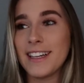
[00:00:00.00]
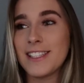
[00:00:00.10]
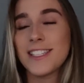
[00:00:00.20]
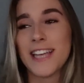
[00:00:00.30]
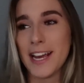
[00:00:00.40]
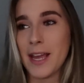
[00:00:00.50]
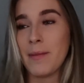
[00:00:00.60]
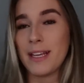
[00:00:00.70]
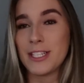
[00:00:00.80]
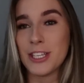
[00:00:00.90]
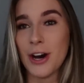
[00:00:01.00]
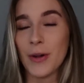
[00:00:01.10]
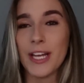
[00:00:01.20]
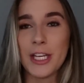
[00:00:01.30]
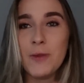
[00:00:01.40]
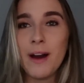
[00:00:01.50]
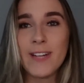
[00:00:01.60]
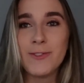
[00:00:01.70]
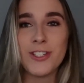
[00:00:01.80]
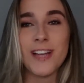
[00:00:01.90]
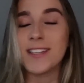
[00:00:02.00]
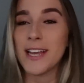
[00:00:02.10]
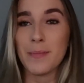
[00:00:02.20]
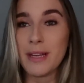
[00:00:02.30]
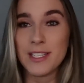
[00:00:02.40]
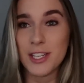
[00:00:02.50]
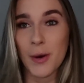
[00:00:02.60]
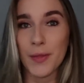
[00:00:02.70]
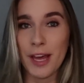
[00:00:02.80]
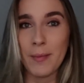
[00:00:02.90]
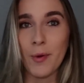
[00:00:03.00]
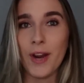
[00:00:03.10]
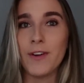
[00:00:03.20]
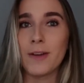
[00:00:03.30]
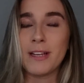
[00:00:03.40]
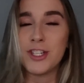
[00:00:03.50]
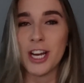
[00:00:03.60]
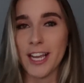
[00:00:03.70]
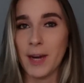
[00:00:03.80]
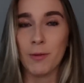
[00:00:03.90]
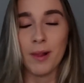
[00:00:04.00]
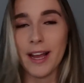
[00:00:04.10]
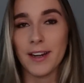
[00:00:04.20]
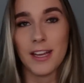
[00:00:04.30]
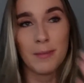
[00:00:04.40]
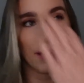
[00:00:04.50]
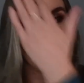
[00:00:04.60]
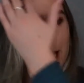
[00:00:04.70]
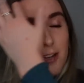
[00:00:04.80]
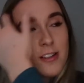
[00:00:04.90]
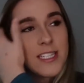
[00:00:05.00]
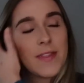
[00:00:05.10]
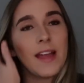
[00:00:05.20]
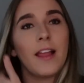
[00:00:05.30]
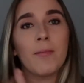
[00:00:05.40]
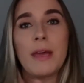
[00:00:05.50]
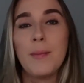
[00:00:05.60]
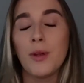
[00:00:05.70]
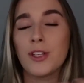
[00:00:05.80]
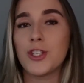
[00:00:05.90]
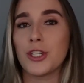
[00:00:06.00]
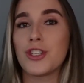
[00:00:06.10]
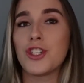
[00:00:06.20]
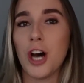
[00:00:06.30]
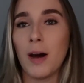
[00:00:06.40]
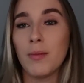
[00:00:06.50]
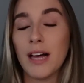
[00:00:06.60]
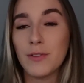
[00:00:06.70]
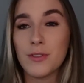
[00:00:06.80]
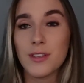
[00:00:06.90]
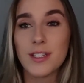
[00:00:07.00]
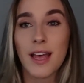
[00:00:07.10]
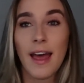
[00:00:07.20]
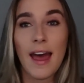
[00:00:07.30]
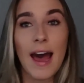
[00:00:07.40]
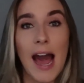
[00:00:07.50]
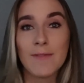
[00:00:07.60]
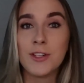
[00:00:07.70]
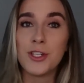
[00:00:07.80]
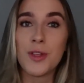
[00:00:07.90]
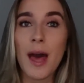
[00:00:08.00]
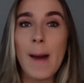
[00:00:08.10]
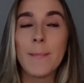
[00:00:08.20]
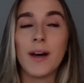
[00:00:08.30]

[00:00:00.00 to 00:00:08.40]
to taking P T O. Like you might as well just not take P T O at that point if you're gonna be checking and replying to emails. I understand that like people at certain job levels have to do that,